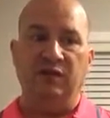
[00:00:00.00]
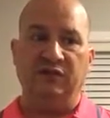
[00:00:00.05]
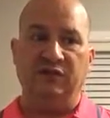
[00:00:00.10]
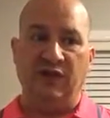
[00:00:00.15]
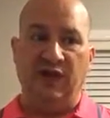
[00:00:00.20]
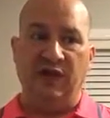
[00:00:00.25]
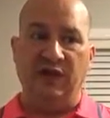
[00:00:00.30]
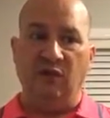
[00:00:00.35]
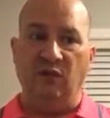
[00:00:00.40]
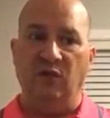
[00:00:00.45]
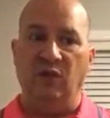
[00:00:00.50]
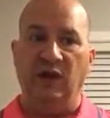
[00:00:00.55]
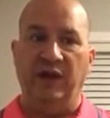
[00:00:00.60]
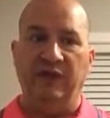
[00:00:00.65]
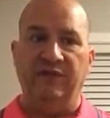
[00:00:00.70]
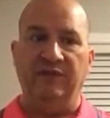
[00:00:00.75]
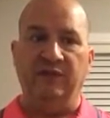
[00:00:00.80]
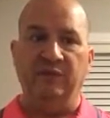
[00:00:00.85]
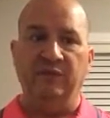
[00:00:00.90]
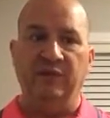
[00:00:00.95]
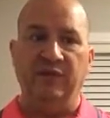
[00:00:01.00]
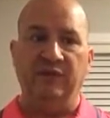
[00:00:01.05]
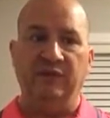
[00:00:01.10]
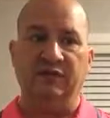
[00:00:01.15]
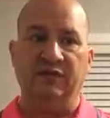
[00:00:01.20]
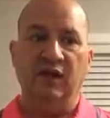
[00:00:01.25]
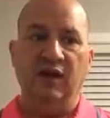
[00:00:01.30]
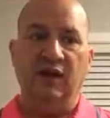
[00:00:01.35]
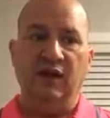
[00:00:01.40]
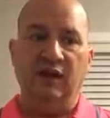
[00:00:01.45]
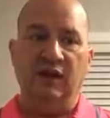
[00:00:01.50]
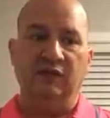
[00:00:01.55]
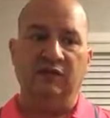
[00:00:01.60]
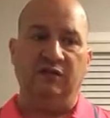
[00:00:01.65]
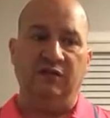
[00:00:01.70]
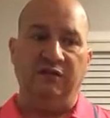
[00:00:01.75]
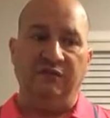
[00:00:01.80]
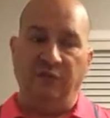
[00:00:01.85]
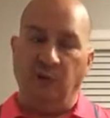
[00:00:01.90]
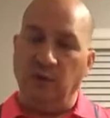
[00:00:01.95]
take away from this
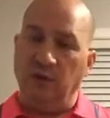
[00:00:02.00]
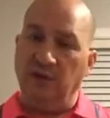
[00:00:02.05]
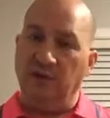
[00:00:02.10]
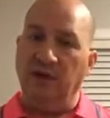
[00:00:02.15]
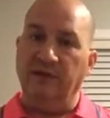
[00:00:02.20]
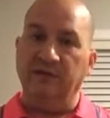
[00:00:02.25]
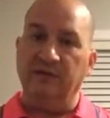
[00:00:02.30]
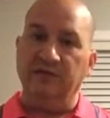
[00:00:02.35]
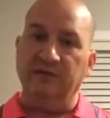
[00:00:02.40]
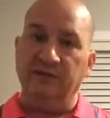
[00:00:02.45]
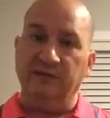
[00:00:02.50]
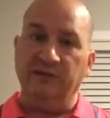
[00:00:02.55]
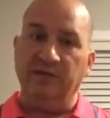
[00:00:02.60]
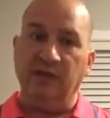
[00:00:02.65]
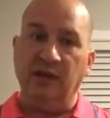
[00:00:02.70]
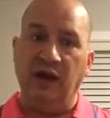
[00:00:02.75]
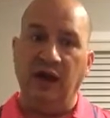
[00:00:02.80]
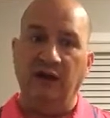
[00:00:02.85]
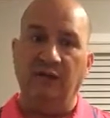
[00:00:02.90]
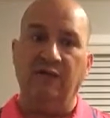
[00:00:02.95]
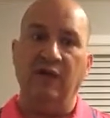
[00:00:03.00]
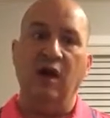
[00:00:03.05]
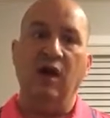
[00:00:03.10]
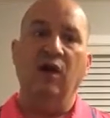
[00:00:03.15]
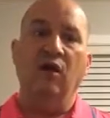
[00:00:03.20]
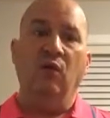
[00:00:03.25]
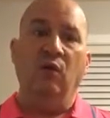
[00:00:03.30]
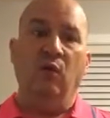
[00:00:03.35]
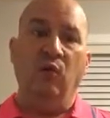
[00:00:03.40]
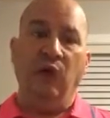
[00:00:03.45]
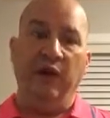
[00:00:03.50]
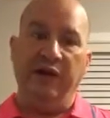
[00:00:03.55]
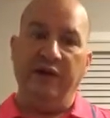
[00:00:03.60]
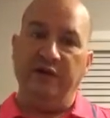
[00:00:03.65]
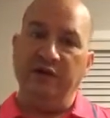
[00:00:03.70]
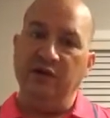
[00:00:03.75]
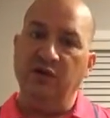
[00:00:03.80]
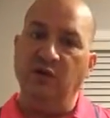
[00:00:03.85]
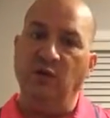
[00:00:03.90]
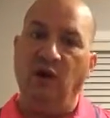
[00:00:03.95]
is the 4 levels of love,
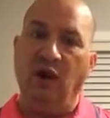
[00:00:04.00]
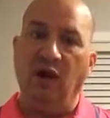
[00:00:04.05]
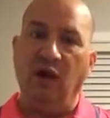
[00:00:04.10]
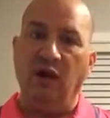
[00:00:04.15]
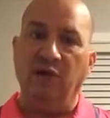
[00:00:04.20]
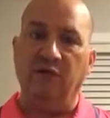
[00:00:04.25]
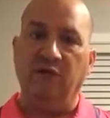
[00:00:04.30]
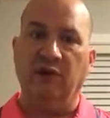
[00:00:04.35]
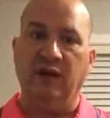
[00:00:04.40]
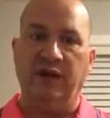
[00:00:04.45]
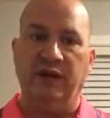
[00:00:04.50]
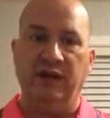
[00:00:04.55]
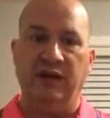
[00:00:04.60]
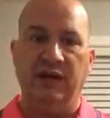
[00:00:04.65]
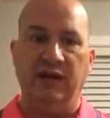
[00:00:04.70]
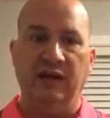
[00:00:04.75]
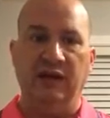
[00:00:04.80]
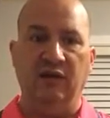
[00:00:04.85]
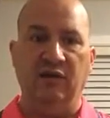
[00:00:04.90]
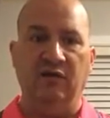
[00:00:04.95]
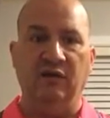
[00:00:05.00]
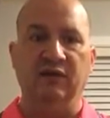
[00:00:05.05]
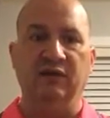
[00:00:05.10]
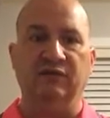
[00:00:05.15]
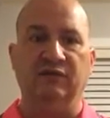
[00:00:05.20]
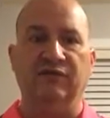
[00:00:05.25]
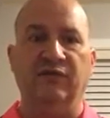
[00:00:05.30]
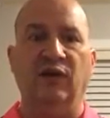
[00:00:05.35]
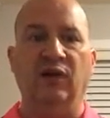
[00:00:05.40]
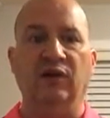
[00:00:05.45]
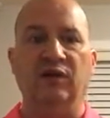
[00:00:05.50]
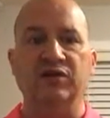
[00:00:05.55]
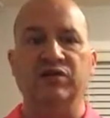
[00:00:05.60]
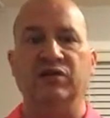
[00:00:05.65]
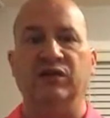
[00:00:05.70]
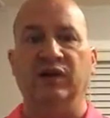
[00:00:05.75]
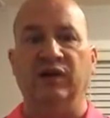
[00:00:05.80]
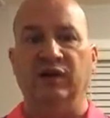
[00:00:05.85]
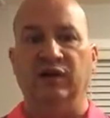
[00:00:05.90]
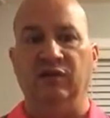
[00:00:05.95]
where you are right now as far as
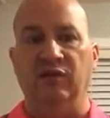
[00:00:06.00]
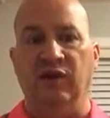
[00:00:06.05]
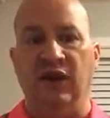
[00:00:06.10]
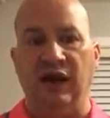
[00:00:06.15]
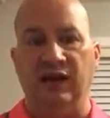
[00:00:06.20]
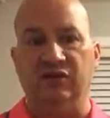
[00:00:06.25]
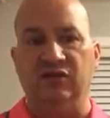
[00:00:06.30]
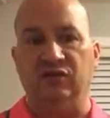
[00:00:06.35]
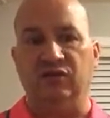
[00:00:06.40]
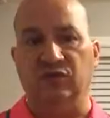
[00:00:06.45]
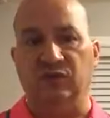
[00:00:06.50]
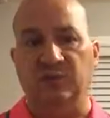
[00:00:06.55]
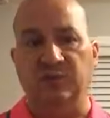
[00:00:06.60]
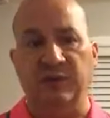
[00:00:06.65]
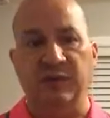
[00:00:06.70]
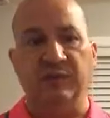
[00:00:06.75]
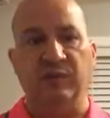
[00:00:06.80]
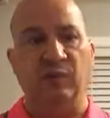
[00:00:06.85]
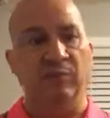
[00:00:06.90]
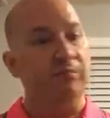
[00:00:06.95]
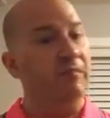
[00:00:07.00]
your interactions with people.